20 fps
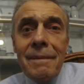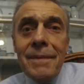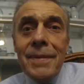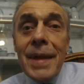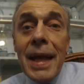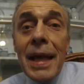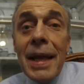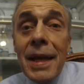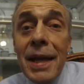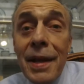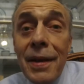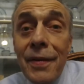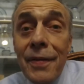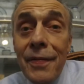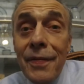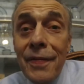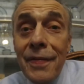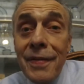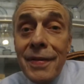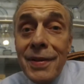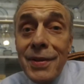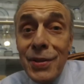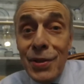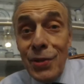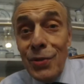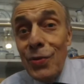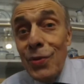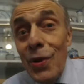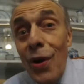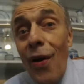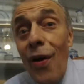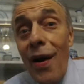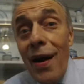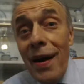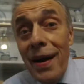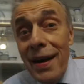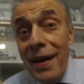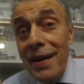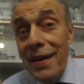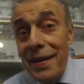They live too
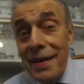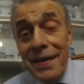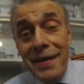long.